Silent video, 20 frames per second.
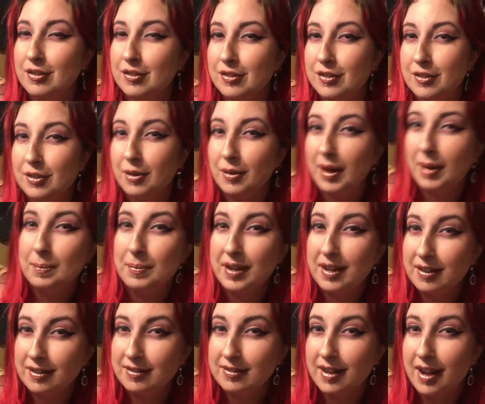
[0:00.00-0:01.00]
So that
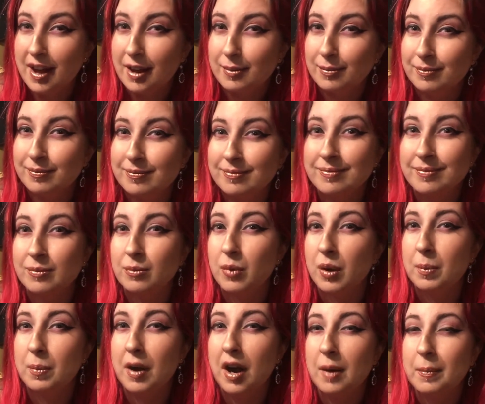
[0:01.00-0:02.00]
being said,
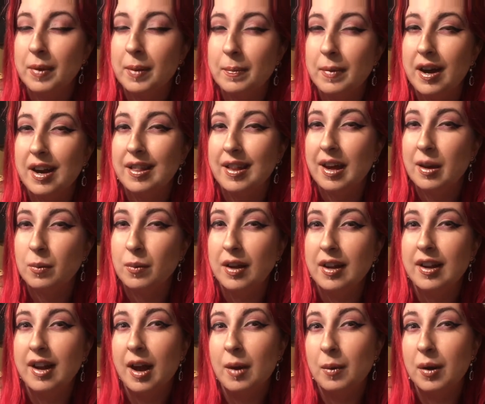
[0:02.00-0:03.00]
a part of my money that I
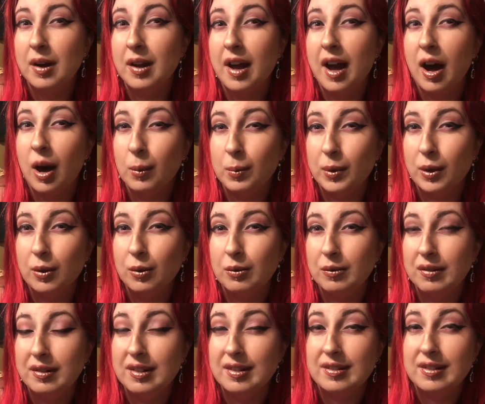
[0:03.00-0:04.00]
win, I want to help out
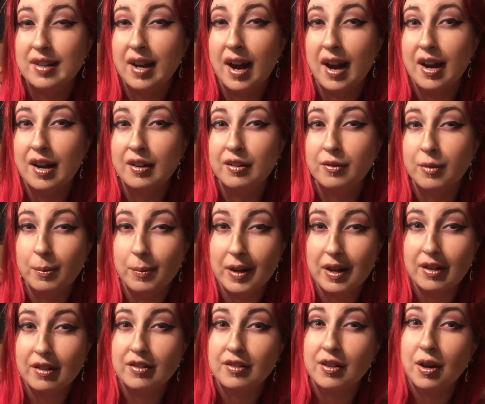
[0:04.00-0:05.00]
these guys for
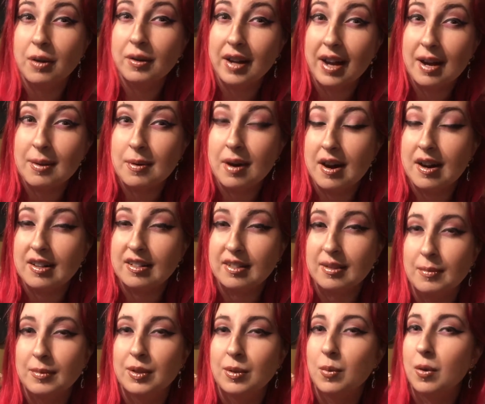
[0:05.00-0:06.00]
being so damn
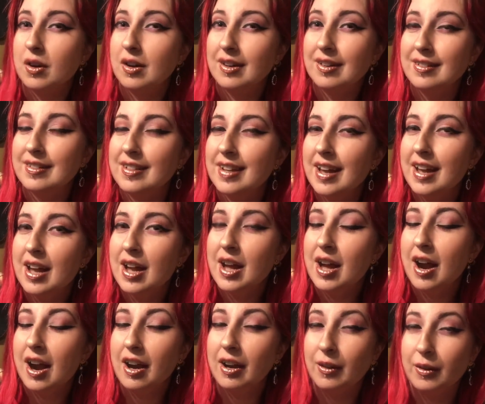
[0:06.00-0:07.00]
awesome towards
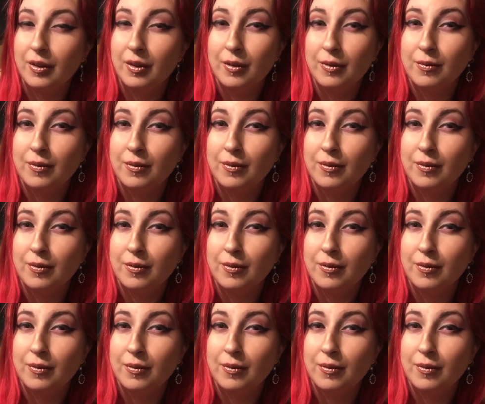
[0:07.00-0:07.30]
our little